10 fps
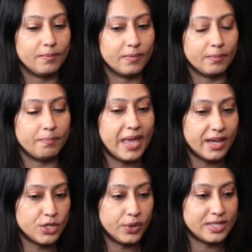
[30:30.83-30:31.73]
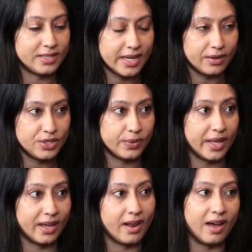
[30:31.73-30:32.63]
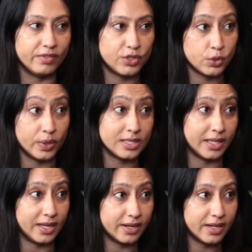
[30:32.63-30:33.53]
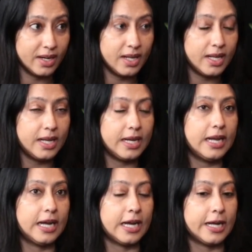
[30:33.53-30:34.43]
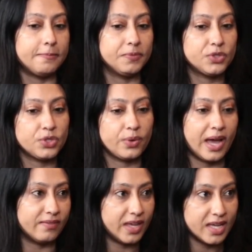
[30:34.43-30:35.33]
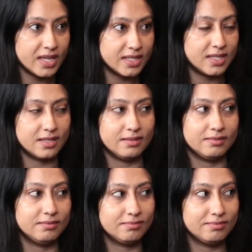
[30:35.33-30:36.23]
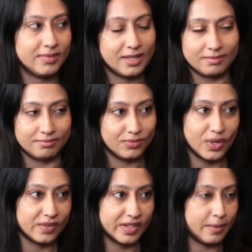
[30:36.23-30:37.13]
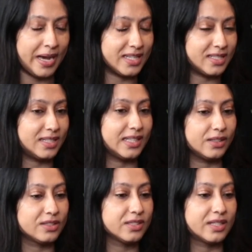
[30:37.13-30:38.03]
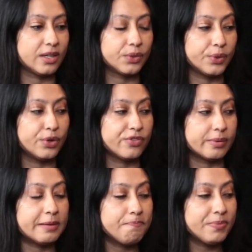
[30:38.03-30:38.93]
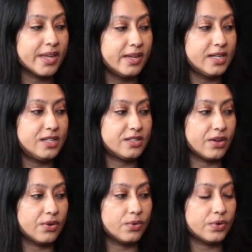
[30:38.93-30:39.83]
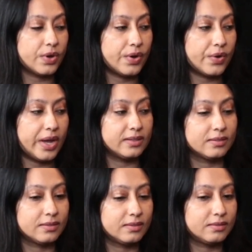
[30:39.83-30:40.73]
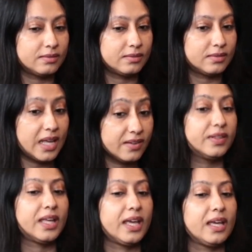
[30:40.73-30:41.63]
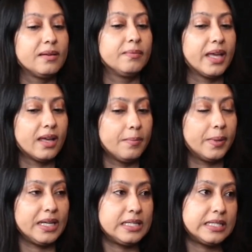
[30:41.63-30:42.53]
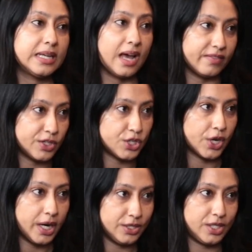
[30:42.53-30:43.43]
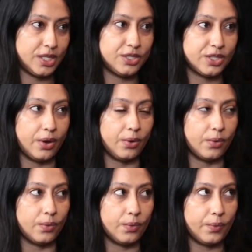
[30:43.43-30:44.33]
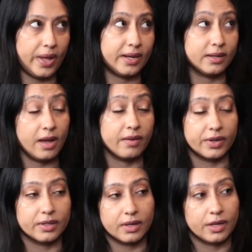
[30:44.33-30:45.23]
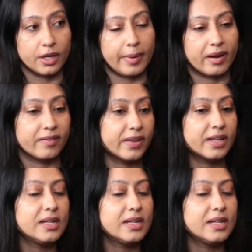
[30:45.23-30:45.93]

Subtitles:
make a choice now so that I can have a choice later, to have kids in whatever capacity that looks like down the road for me. So, and thankfully my company did have insurance, so, and covered a good amount of it.